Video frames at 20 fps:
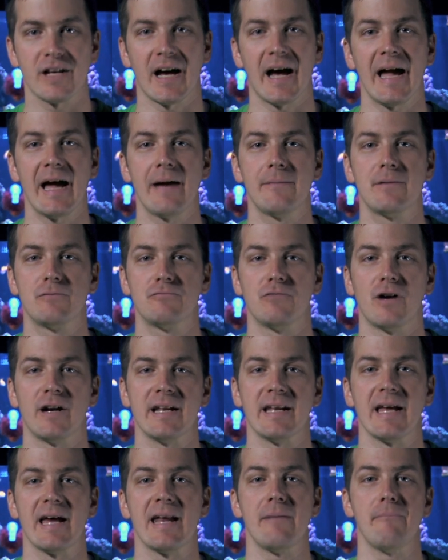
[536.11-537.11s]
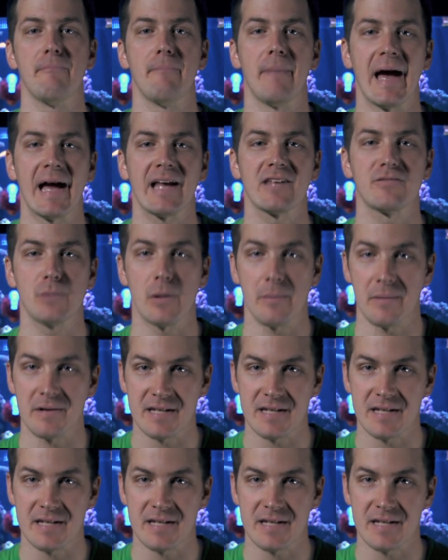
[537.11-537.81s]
I have them running at a maximum